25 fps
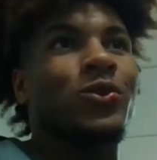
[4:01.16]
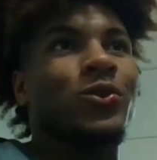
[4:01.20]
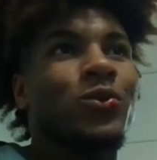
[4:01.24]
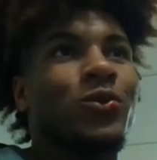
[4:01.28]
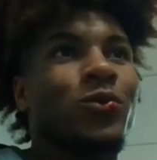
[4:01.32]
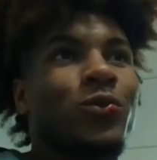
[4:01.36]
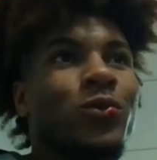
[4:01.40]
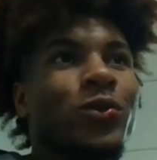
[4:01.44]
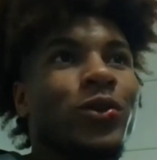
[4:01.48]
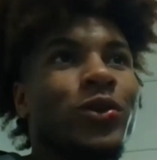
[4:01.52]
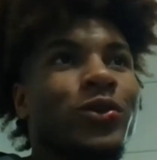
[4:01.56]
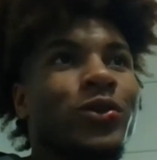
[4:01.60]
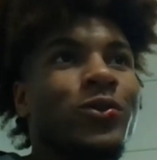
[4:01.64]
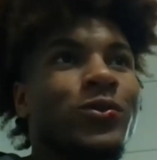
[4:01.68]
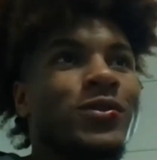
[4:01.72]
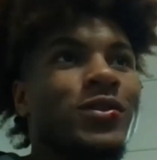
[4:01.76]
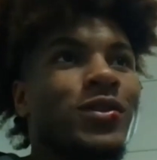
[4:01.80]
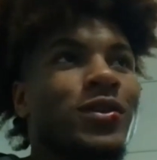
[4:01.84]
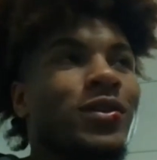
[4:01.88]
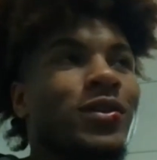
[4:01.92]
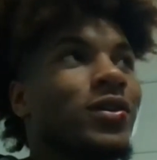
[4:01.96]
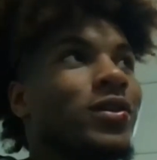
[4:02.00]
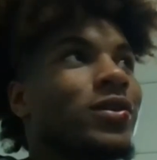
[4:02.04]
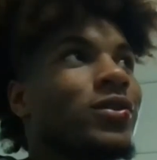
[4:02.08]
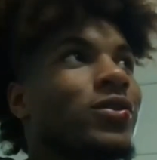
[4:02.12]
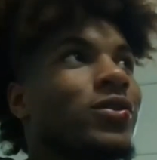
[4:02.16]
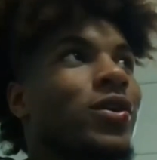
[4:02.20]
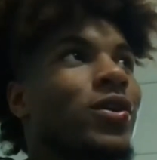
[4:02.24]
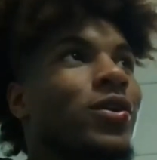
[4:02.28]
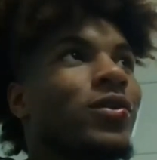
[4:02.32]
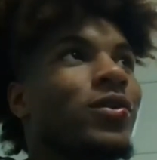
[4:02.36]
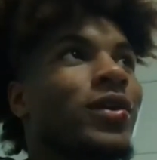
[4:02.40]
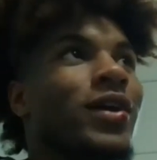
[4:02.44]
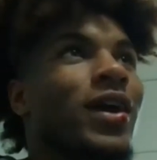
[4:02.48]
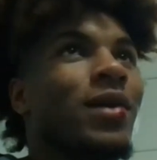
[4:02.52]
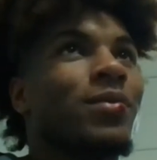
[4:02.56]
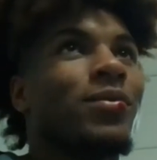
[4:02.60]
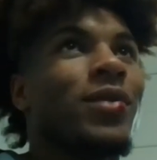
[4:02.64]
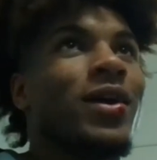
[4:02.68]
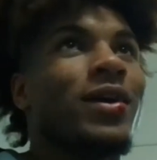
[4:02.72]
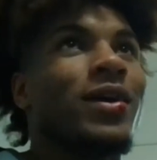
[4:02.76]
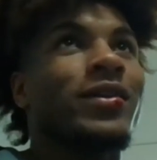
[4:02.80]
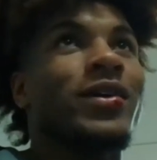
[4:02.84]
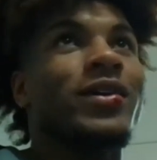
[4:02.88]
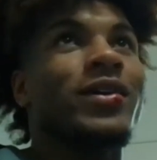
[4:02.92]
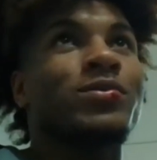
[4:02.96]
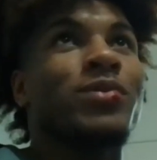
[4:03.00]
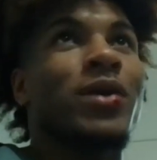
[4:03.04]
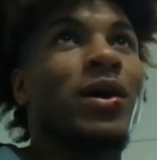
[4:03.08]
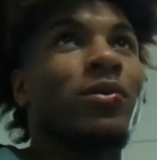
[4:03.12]
we're used to, a game like
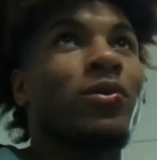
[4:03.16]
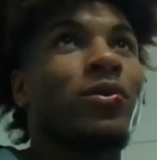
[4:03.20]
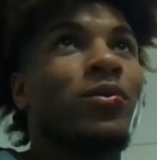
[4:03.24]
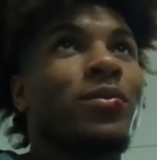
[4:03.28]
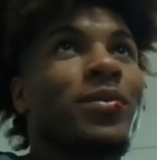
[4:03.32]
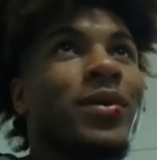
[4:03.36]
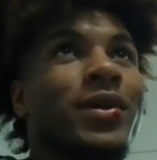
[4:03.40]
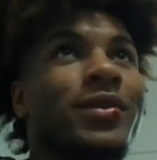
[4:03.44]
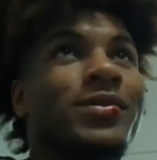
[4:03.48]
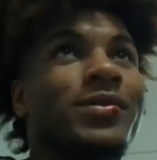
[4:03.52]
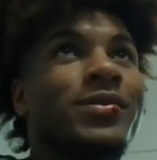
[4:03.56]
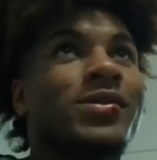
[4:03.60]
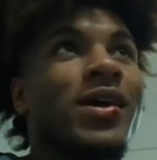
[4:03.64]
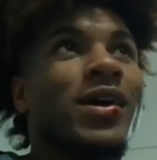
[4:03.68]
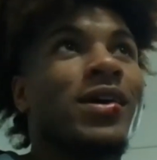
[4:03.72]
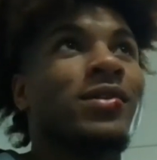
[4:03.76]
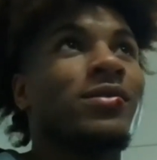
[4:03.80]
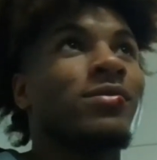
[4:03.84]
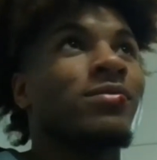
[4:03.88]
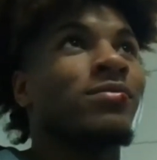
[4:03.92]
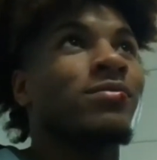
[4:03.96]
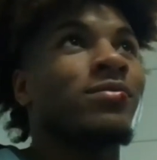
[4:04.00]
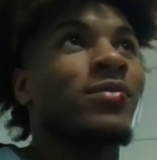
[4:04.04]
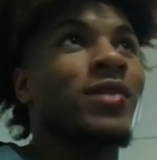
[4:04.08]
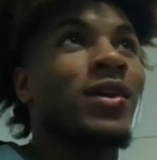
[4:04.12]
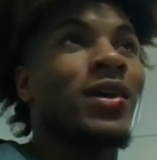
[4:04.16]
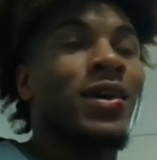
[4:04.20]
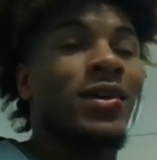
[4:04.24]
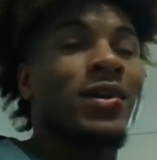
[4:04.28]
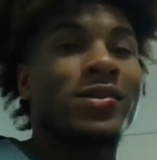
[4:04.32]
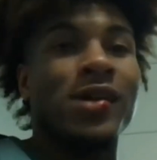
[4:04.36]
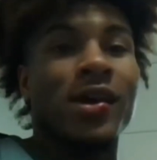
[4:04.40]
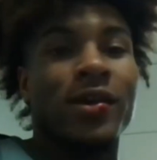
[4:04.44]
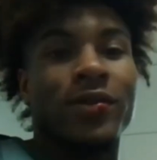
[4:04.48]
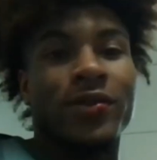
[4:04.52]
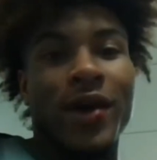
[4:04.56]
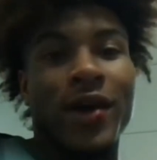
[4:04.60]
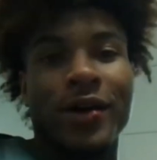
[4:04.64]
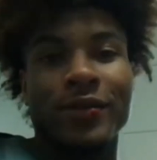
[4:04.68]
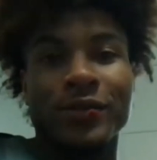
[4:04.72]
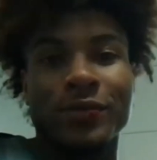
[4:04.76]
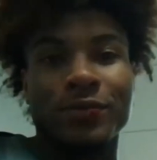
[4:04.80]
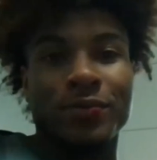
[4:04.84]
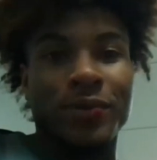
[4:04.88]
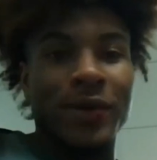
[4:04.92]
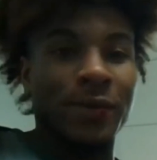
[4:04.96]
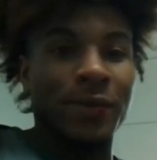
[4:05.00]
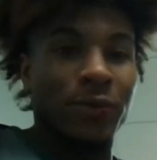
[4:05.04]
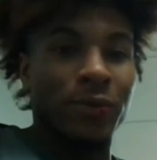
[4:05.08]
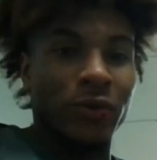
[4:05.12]
this probably been
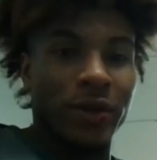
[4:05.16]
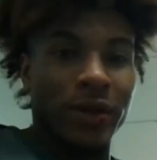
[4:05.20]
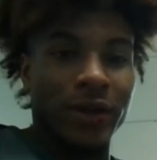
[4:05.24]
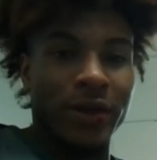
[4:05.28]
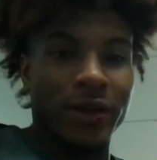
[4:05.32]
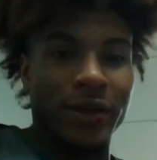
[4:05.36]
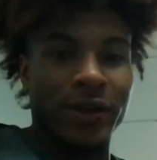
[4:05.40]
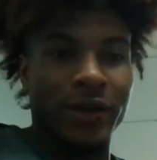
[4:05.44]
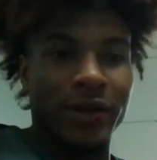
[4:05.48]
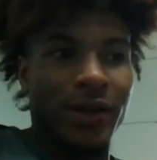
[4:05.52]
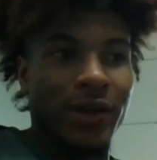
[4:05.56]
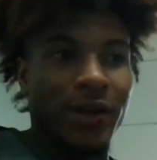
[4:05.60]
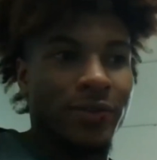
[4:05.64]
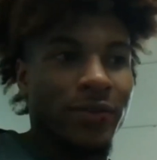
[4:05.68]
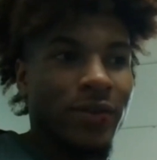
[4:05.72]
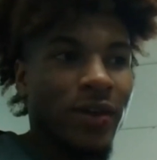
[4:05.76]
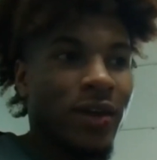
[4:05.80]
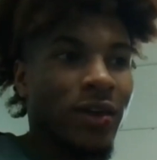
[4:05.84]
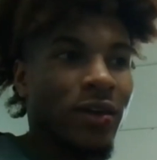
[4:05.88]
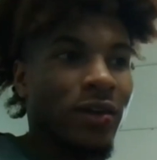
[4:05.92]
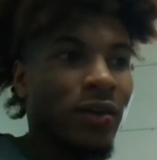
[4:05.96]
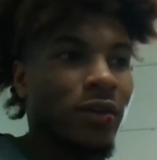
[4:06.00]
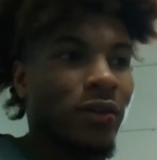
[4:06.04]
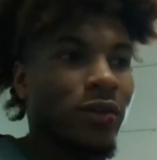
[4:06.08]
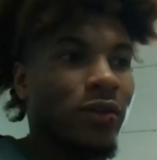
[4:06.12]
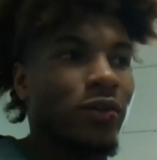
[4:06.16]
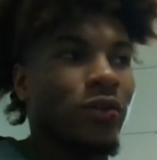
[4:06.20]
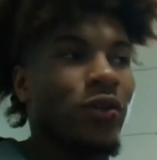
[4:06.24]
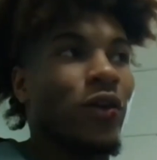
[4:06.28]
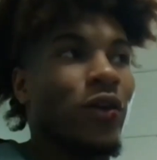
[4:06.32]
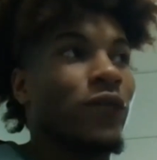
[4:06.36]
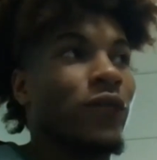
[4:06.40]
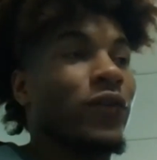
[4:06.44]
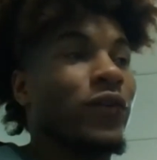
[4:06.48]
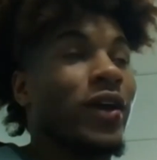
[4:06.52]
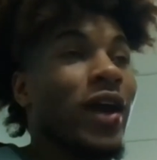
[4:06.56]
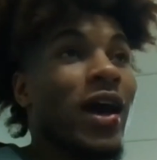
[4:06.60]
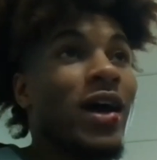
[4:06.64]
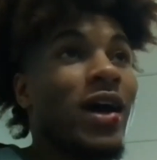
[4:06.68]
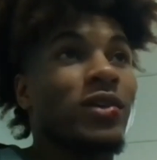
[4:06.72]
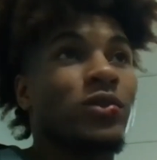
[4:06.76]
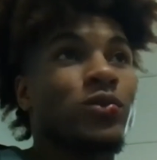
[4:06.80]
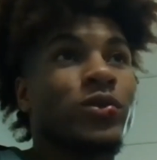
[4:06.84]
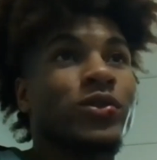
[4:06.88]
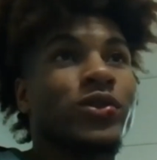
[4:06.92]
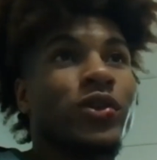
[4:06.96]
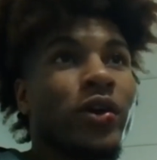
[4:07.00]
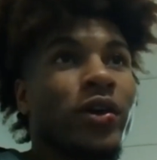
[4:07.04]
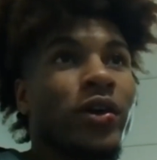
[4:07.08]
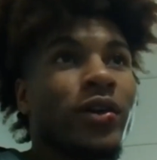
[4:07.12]
10,000 people here. And I think, for guys
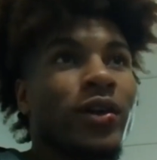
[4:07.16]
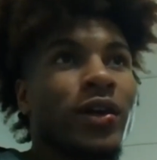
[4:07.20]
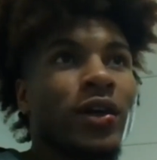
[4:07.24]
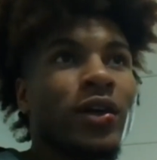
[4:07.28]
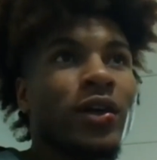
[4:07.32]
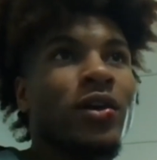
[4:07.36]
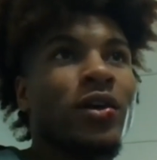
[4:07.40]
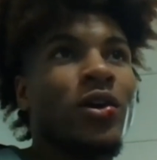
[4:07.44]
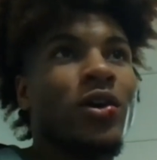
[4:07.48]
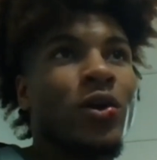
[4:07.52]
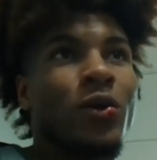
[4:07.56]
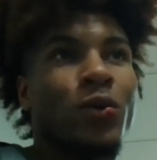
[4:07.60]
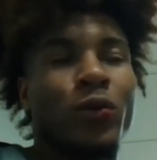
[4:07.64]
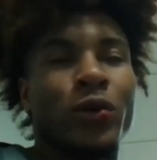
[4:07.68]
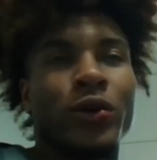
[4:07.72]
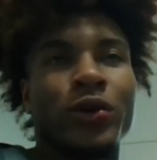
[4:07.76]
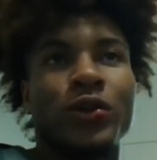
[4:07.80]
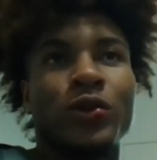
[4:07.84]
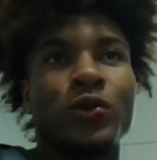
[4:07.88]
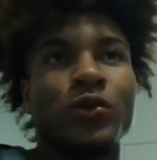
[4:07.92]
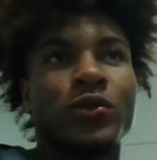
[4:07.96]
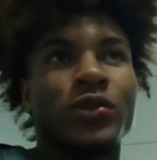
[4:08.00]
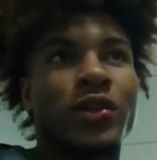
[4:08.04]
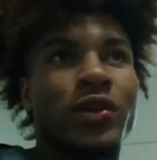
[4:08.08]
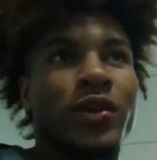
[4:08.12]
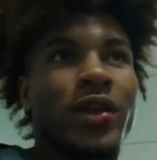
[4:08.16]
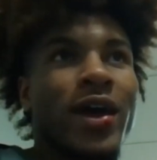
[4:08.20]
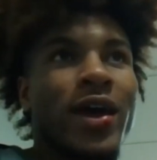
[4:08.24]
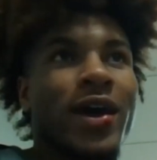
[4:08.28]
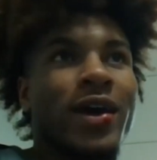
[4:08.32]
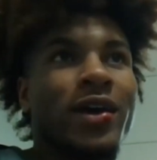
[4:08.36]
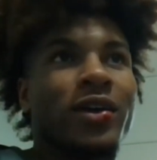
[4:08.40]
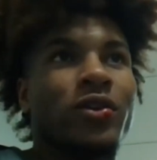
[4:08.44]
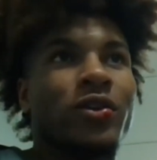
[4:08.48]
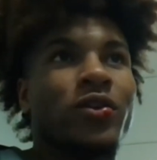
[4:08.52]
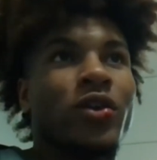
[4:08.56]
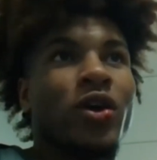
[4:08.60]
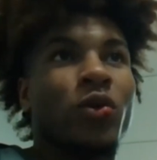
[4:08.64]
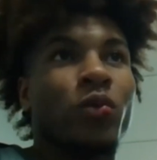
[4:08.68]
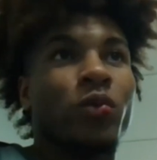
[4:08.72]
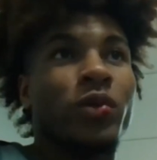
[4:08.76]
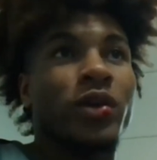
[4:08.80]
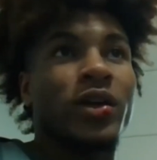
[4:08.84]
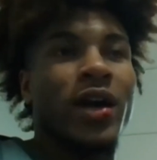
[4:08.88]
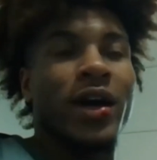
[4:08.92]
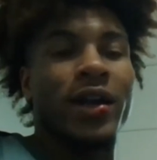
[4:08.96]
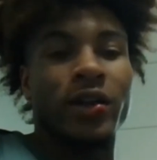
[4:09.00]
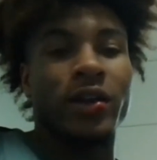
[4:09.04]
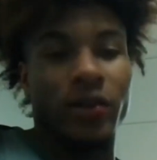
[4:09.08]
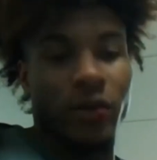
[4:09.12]
returning, we're used to that. You know, we
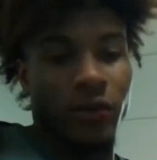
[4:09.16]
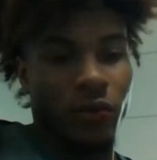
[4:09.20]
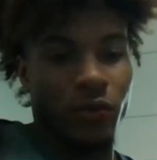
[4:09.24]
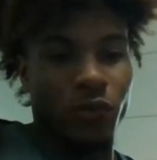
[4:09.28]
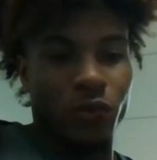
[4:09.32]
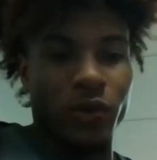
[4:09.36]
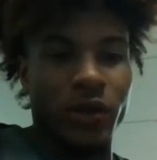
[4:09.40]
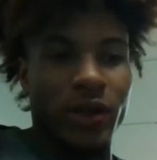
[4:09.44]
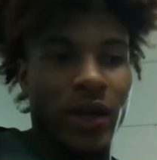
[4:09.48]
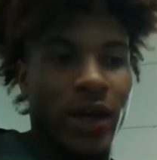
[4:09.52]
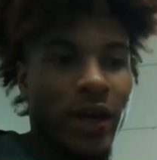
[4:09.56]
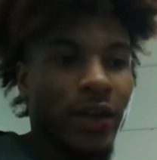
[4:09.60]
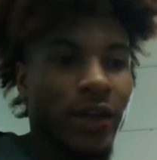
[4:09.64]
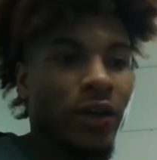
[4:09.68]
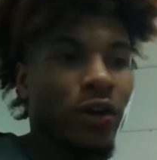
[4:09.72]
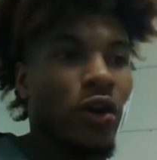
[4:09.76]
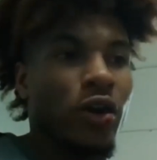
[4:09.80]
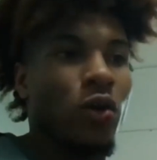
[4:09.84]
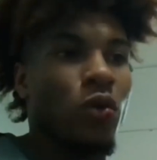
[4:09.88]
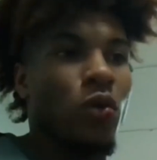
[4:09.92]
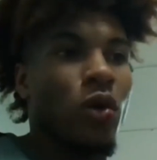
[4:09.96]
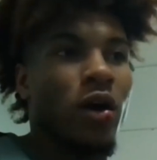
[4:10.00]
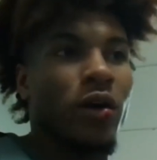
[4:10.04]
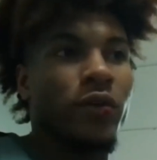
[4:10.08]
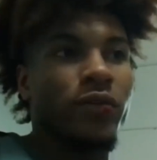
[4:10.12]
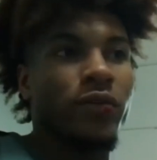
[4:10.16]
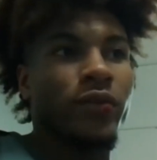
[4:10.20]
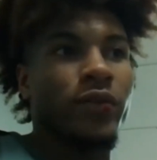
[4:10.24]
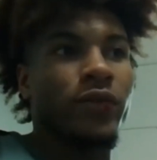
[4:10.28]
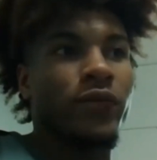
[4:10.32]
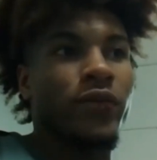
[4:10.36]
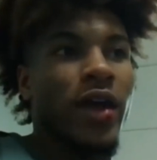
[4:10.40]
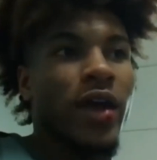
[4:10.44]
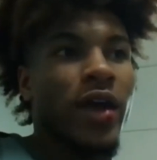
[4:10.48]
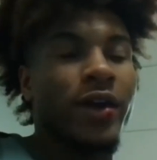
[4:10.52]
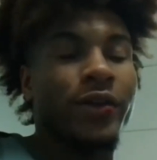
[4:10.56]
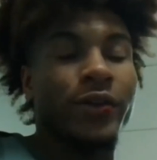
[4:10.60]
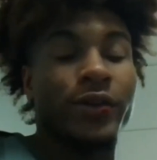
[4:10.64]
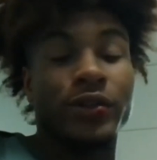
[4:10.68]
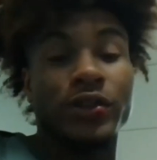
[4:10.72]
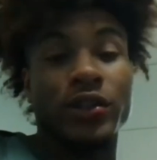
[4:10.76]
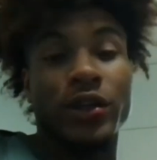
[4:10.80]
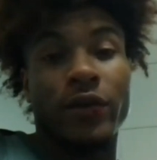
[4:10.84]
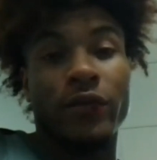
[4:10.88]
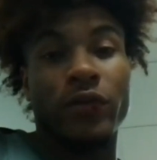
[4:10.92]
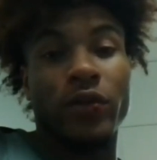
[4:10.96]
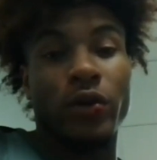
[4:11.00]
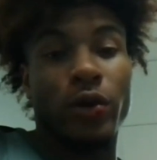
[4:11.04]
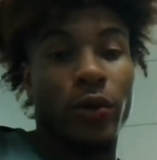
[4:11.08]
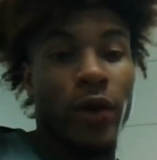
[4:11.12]
kind of go off of the energy
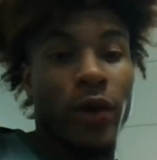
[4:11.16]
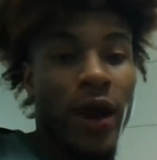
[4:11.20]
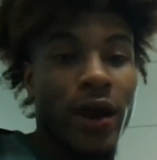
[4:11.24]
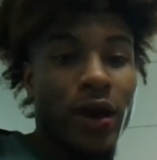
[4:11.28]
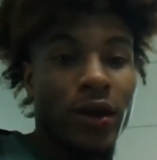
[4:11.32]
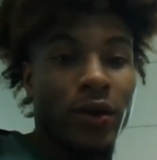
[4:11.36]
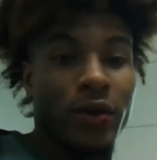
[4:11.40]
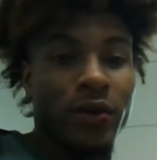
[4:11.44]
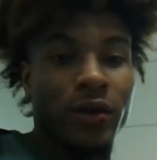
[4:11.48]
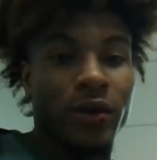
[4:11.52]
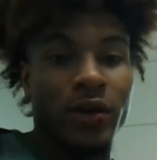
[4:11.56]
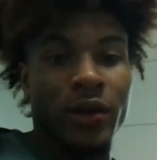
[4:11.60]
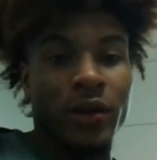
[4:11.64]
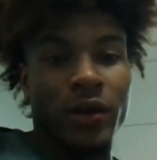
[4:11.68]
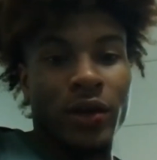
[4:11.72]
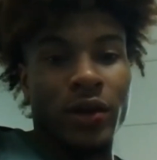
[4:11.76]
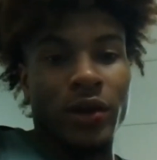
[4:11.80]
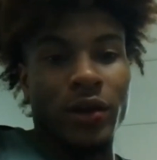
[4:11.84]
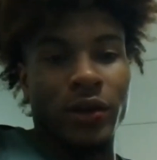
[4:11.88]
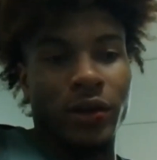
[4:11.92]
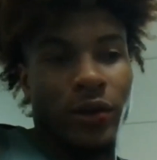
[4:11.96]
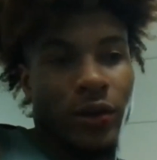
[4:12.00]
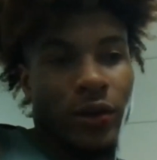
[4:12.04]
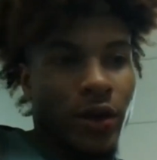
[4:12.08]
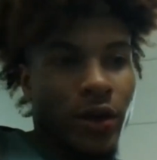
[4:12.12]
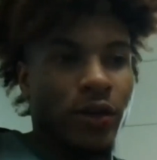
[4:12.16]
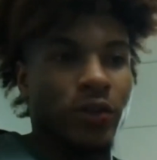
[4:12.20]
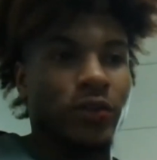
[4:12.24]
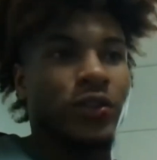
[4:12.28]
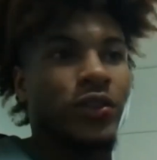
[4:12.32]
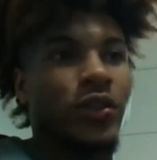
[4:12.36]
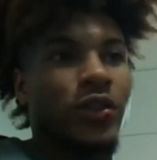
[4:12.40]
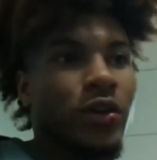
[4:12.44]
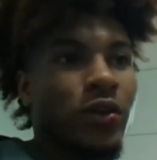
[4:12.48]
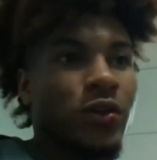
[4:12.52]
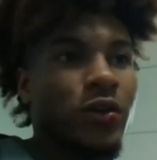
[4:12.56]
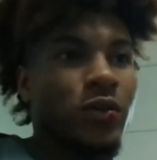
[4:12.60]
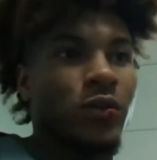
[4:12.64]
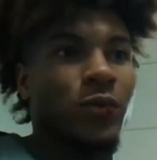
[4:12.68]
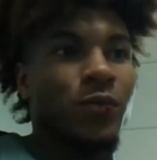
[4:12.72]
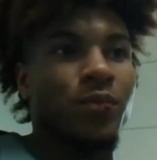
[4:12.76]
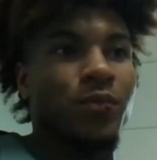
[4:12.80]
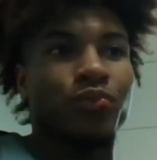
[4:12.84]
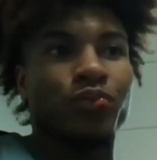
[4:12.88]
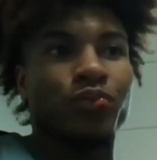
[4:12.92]
of the crowd, so